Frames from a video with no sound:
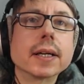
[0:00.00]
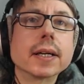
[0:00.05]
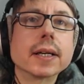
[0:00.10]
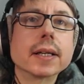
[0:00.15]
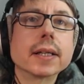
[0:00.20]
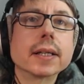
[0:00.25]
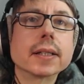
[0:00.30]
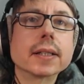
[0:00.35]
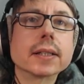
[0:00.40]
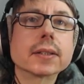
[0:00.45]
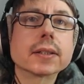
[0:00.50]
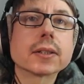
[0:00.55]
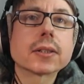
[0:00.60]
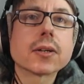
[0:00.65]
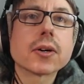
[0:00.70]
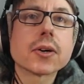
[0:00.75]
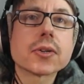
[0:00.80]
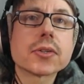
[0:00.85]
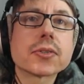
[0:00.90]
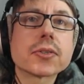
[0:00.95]
And
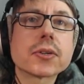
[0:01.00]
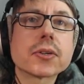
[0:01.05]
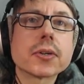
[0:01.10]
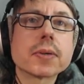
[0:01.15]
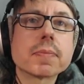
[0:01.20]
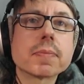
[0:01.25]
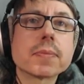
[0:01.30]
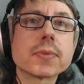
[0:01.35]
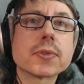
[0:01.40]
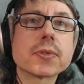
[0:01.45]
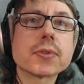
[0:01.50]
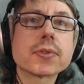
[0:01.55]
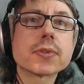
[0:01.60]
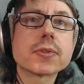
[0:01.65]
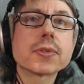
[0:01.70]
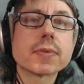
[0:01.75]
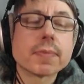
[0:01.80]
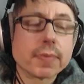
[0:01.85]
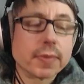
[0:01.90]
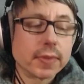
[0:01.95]
the
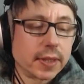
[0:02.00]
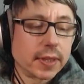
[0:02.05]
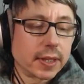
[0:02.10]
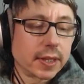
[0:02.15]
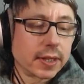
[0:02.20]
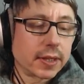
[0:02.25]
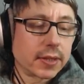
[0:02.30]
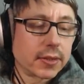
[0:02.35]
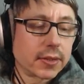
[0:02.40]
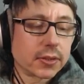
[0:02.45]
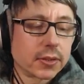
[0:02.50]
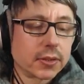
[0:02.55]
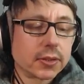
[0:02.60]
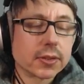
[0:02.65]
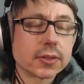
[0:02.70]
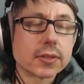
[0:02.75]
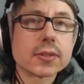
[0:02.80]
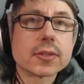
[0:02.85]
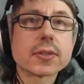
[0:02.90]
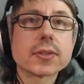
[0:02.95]
costumes has
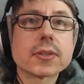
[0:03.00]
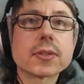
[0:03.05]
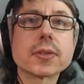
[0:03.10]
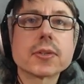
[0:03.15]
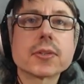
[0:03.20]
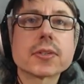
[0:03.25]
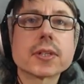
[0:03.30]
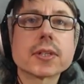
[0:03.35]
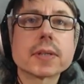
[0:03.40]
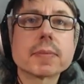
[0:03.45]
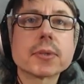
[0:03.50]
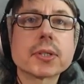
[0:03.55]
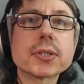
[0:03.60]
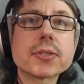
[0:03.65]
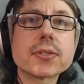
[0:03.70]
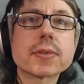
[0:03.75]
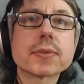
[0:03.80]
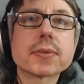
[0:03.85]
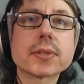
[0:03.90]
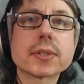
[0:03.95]
got 2
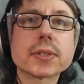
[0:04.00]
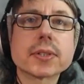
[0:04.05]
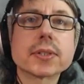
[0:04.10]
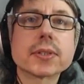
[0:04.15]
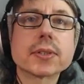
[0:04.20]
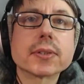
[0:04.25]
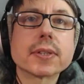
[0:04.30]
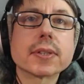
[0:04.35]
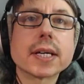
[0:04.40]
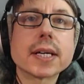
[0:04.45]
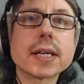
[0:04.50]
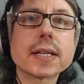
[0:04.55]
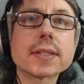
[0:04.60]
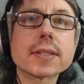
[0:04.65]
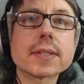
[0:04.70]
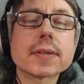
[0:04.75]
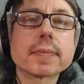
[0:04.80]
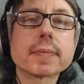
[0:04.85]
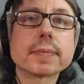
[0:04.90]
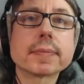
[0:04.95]
syllables. I'm going to do
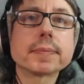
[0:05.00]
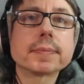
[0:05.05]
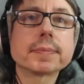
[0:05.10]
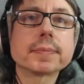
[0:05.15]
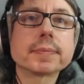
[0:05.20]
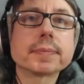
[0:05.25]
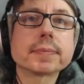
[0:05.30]
that.